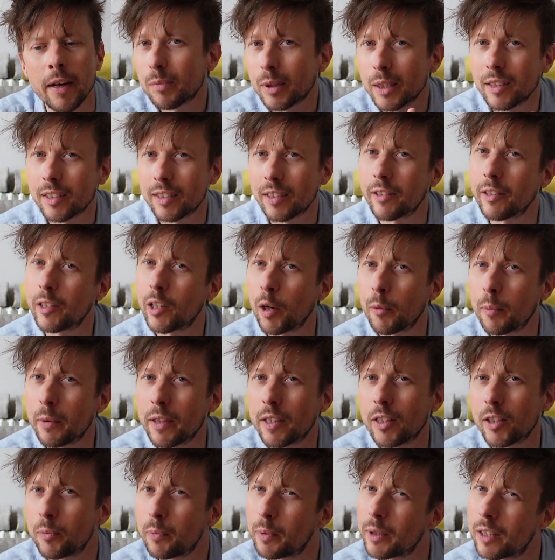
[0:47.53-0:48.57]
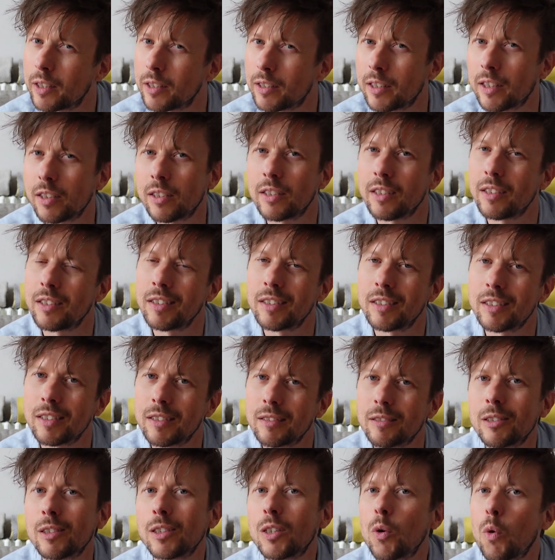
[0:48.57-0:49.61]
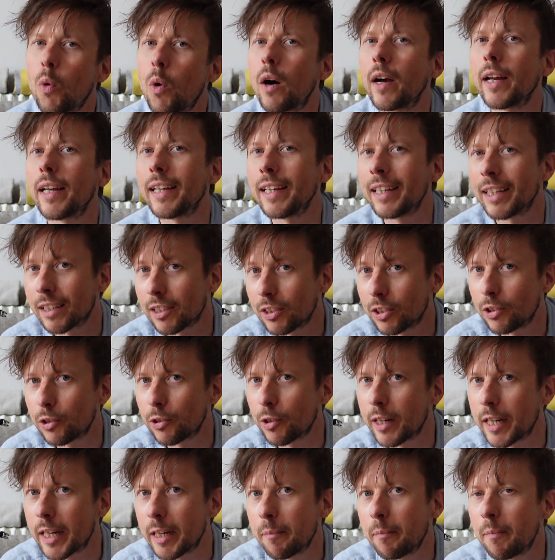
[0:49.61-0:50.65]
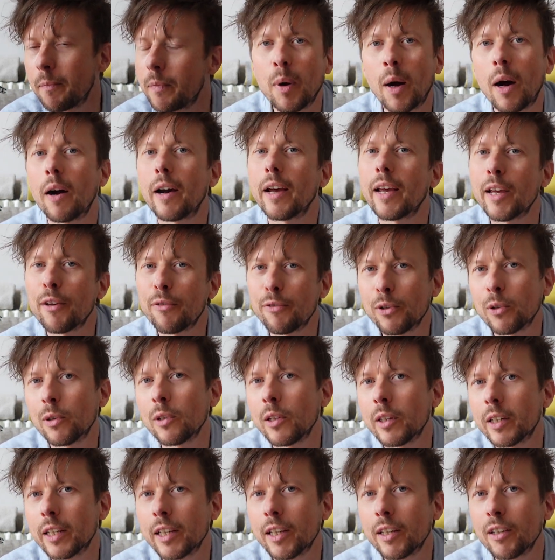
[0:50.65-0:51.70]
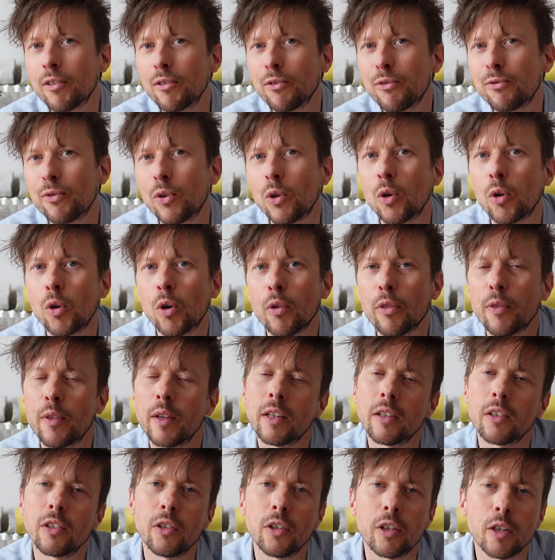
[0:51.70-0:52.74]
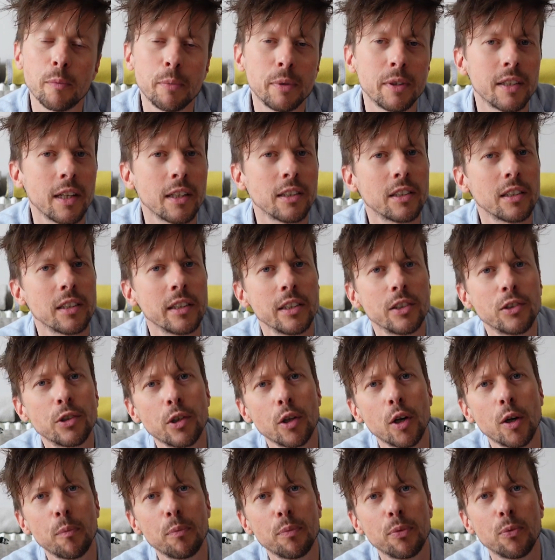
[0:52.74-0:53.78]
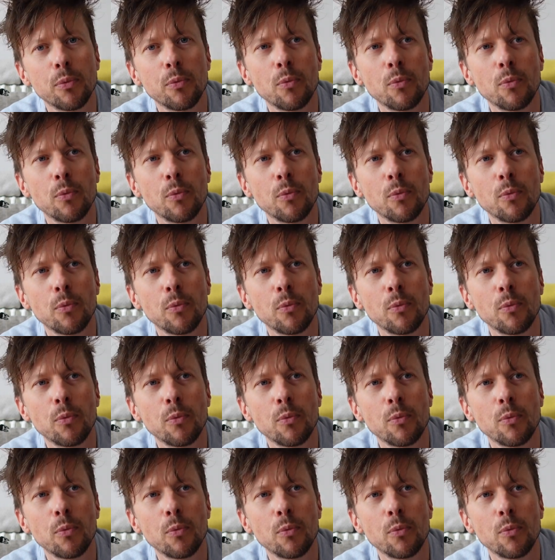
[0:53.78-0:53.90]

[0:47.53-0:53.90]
Please don't copy this because this is quite extreme, but if you're looking for things you could potentially drop,